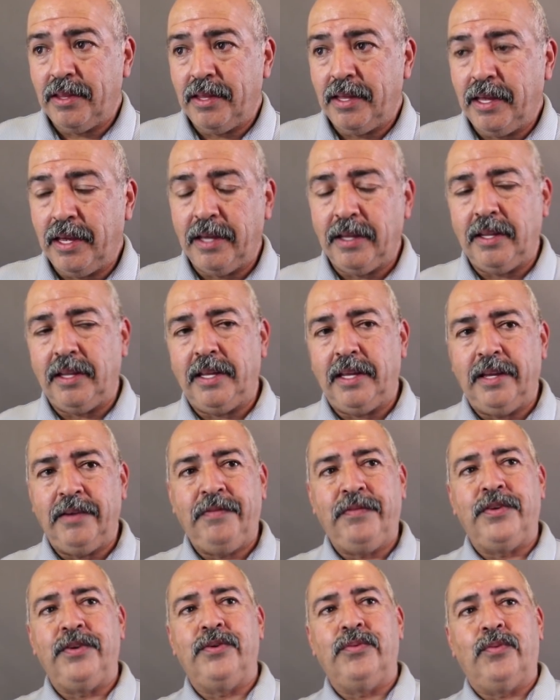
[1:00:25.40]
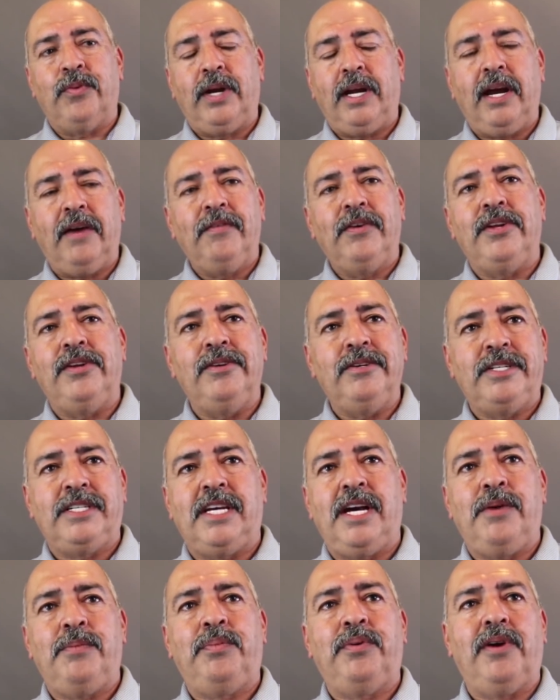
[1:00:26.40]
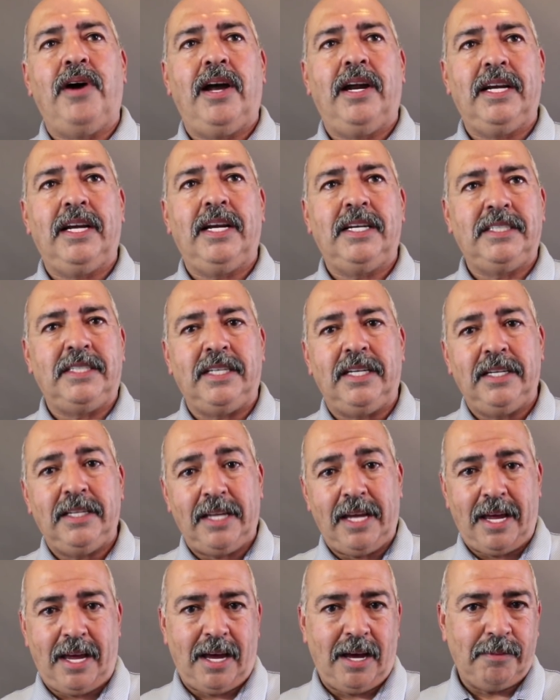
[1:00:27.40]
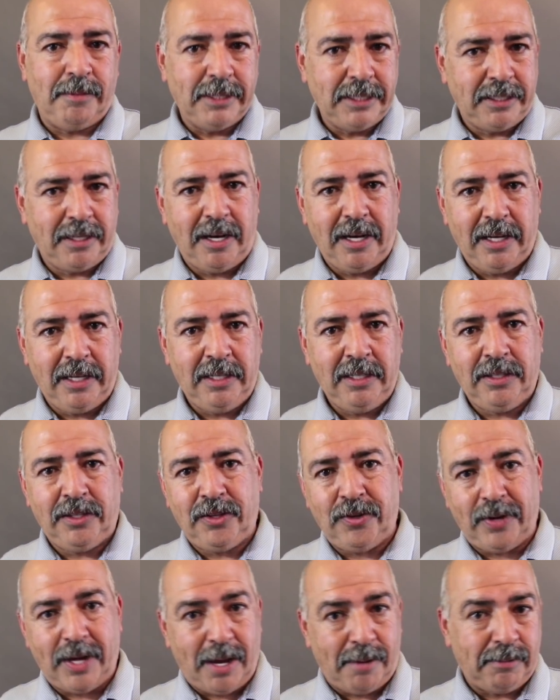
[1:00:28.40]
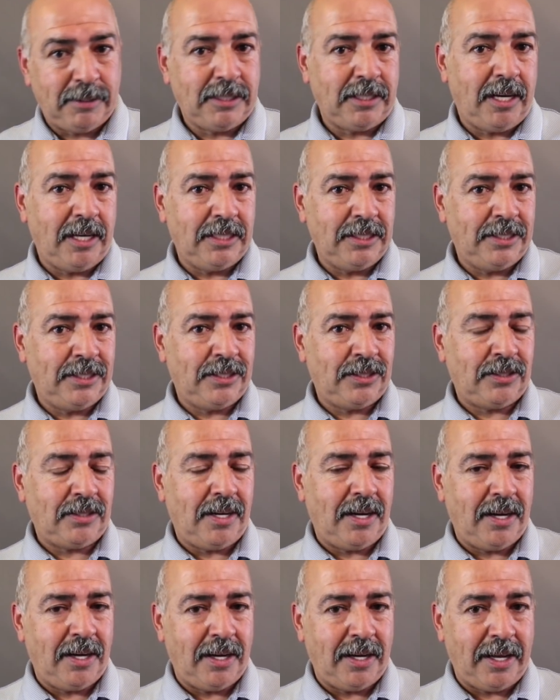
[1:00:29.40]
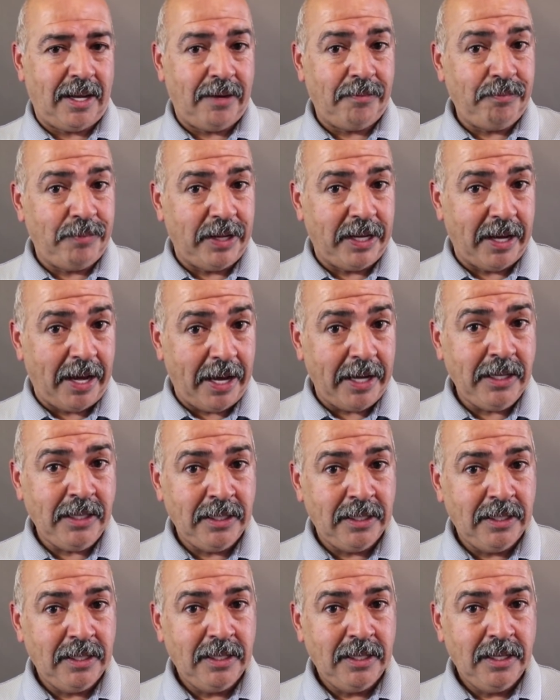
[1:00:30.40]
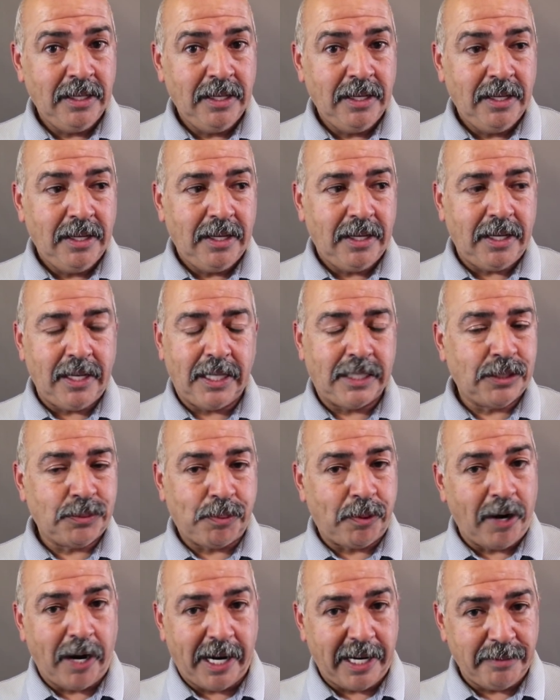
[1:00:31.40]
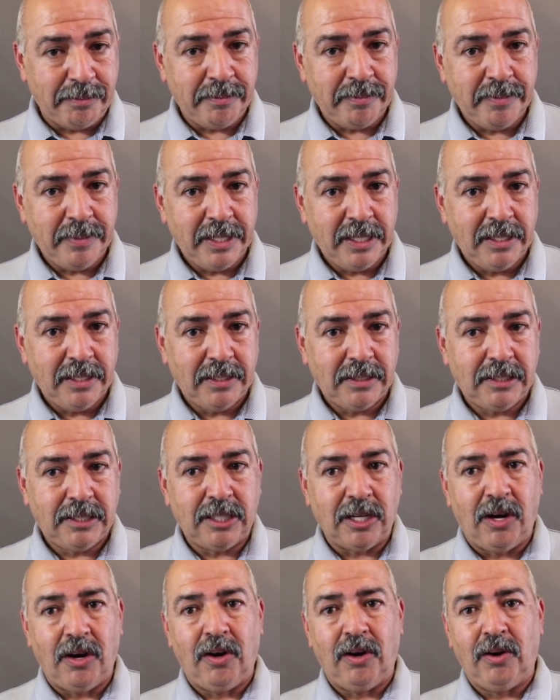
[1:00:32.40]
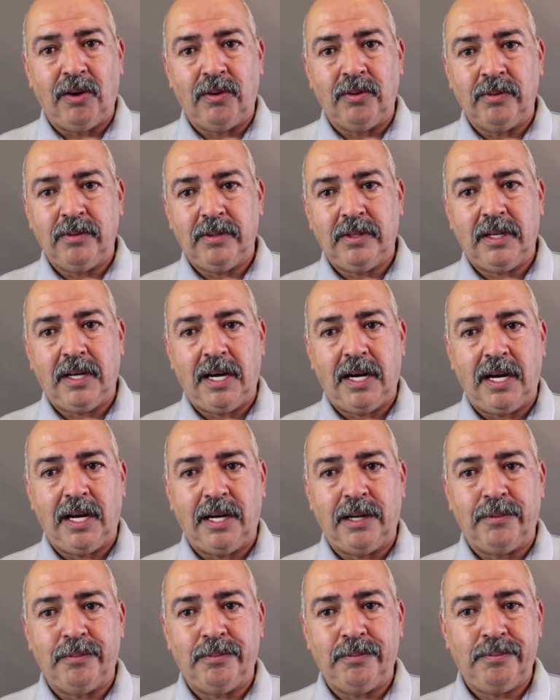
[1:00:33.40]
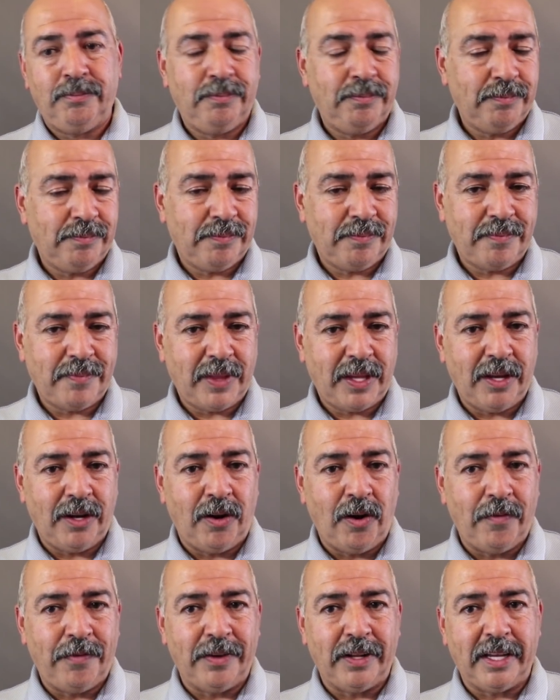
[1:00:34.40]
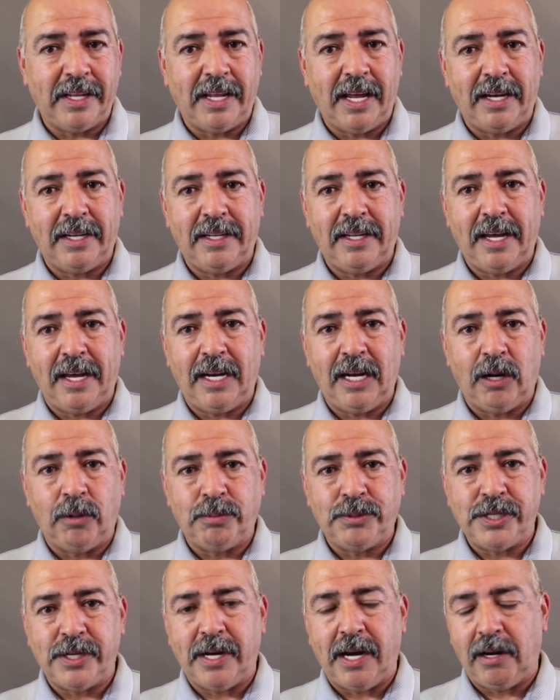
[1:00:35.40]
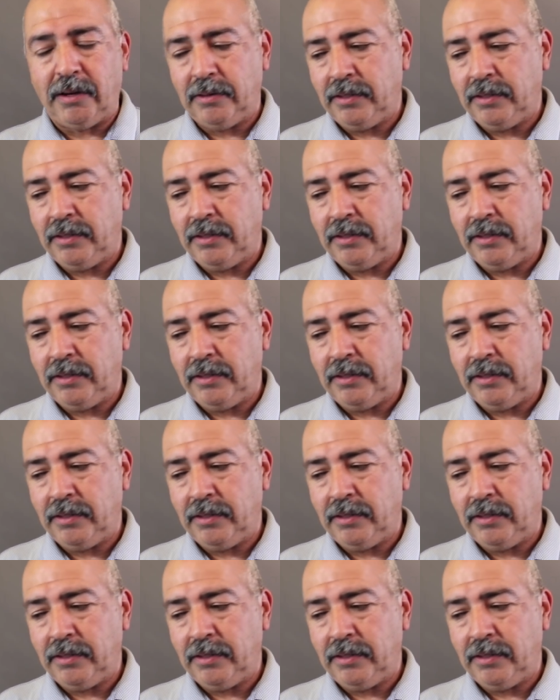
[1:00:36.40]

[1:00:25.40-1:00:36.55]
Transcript: if you whenever you send products into Amazon to Amazon's FBA, it's Prime. So hopefully that helps you out,